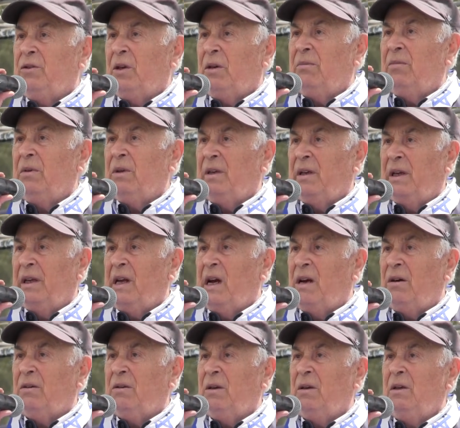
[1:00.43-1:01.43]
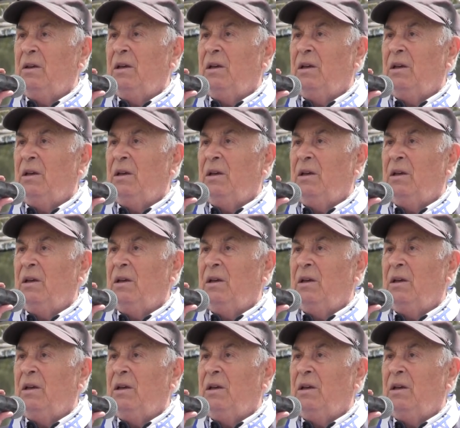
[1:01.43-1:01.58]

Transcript: Jim, get out.